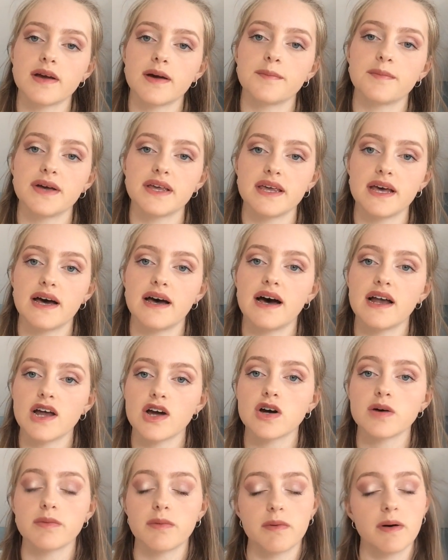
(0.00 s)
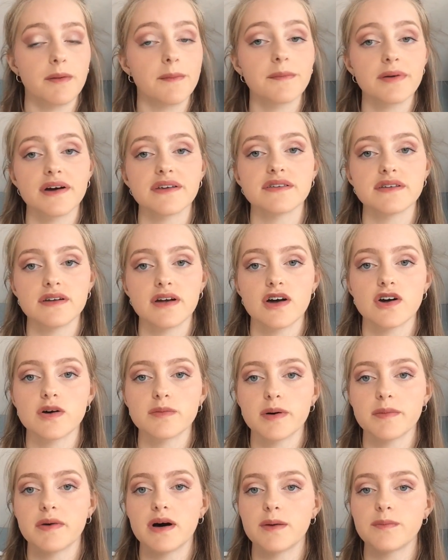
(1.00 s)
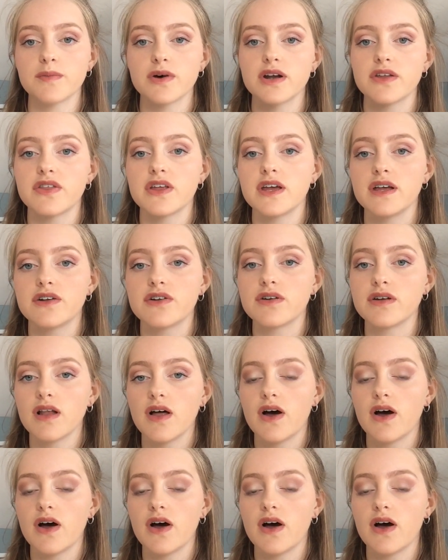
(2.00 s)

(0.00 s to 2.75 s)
But yeah, and I got my mum a present. I got my mum one of the